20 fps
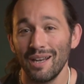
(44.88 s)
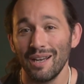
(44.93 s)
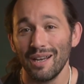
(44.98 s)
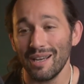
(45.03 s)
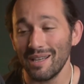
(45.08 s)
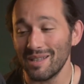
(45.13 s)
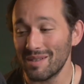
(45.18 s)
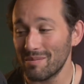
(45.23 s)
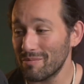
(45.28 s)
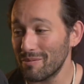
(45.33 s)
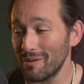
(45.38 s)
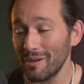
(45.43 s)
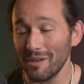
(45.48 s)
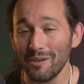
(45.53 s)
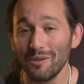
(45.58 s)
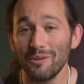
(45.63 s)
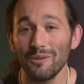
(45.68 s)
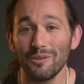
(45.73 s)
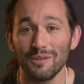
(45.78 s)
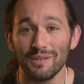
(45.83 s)
it's pretty
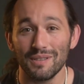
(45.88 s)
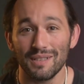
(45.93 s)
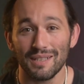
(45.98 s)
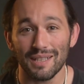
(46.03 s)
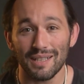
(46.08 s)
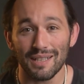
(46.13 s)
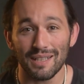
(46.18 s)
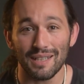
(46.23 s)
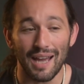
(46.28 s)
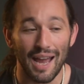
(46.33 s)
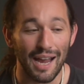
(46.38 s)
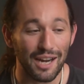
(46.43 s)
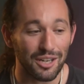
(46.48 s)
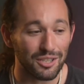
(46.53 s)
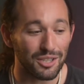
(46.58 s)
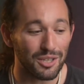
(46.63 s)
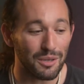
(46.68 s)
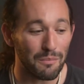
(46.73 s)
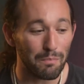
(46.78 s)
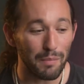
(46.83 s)
cool to
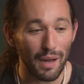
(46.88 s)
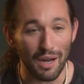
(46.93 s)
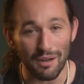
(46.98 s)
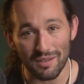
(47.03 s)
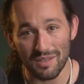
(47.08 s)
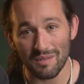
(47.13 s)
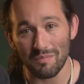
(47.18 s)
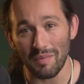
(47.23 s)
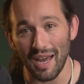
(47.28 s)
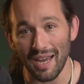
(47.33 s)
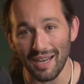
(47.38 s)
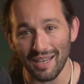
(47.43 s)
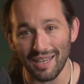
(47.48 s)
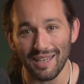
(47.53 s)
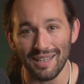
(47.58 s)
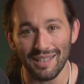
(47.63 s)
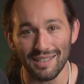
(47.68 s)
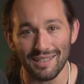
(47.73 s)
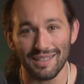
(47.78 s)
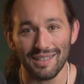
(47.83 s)
actually bounce
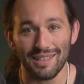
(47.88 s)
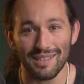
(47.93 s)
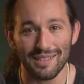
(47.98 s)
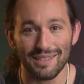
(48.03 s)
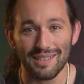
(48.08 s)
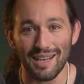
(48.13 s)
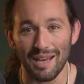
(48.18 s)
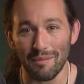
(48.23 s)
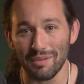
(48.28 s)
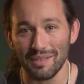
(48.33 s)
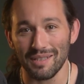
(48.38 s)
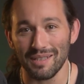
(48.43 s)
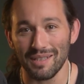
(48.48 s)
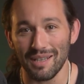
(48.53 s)
back into this type of